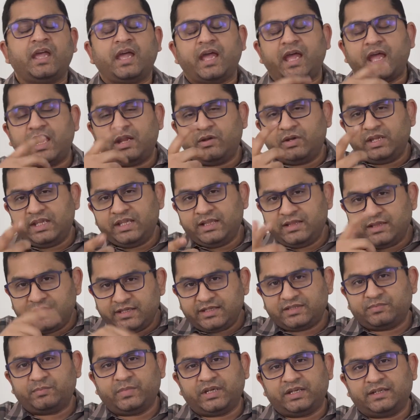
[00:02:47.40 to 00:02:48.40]
And in
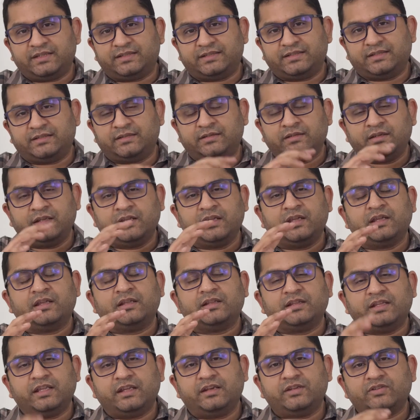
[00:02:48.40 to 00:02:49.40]
this medicine,
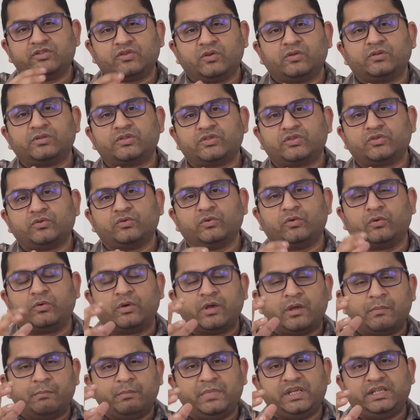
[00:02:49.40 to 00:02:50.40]
there is also
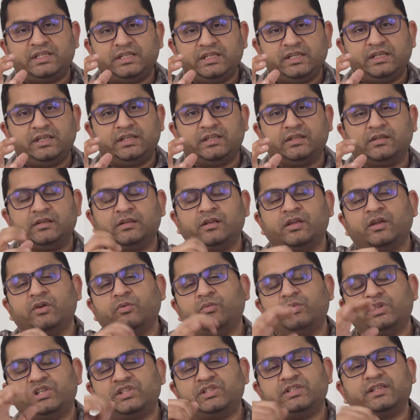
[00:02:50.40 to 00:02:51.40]
material
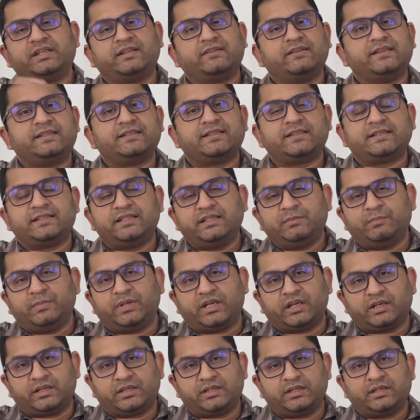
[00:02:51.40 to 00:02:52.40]
which decreases the
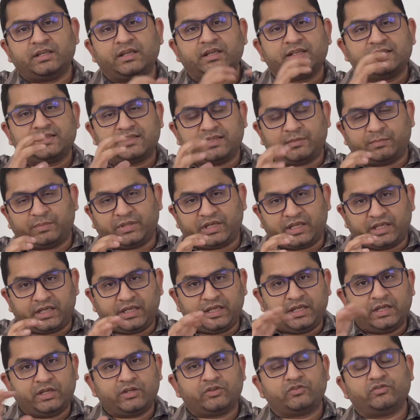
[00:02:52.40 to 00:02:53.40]
blood
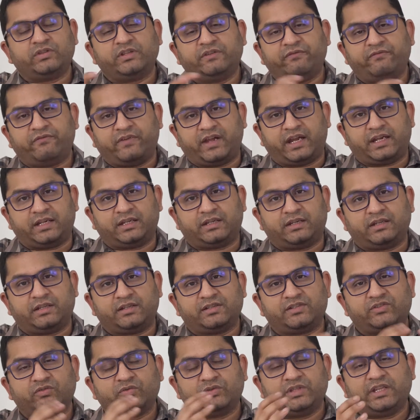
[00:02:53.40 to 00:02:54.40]
supply to the fat,
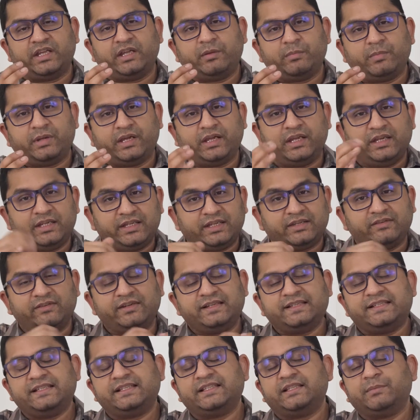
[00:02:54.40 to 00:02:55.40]
so thereby
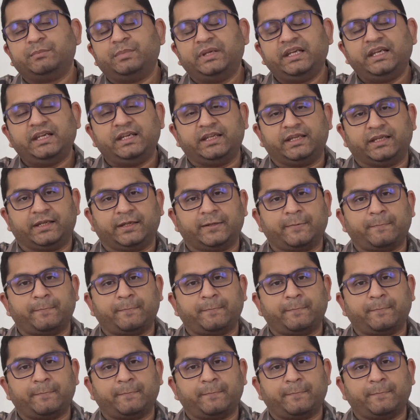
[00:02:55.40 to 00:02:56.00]
decreasing the bleeding.